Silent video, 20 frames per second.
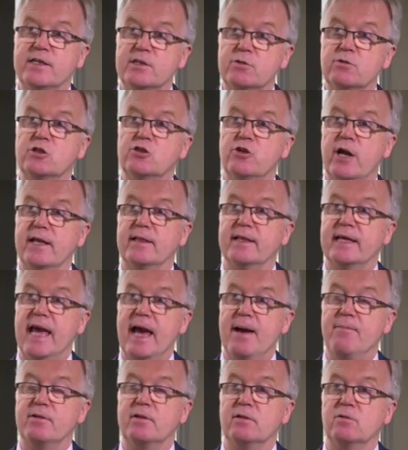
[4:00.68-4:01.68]
to attract the
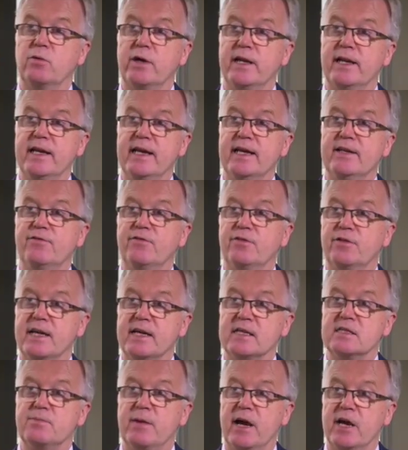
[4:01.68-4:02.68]
capital we need for the
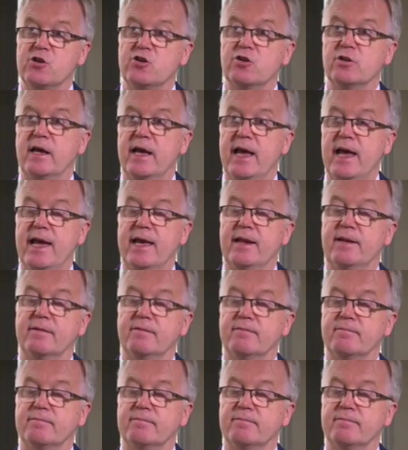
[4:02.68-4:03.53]
expansion ahead.